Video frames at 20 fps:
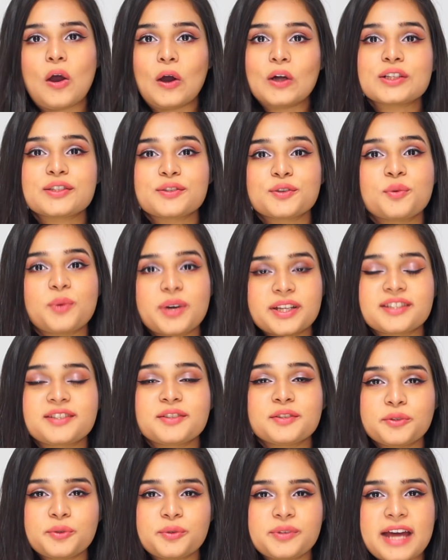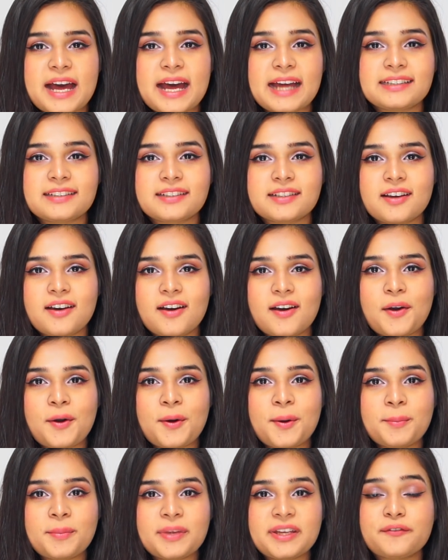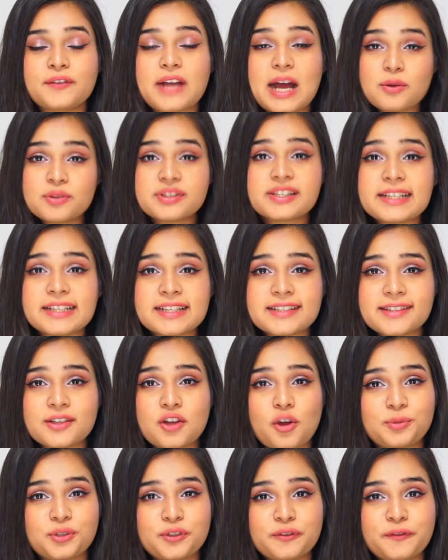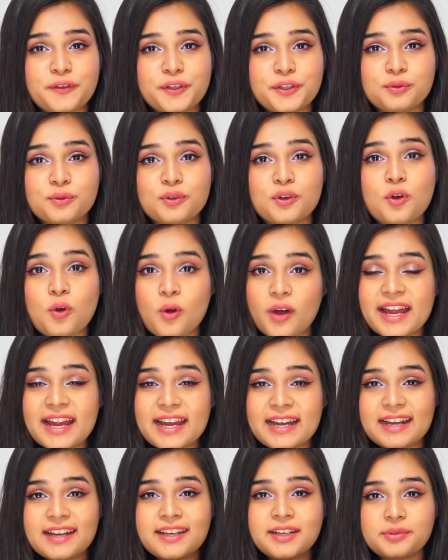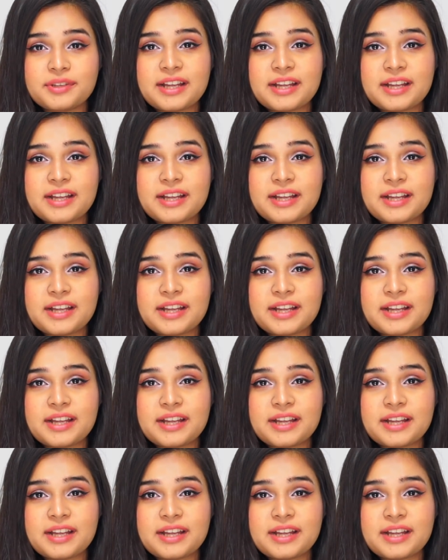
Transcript: Also, once you do that, if counseling is an option for you, go ahead and do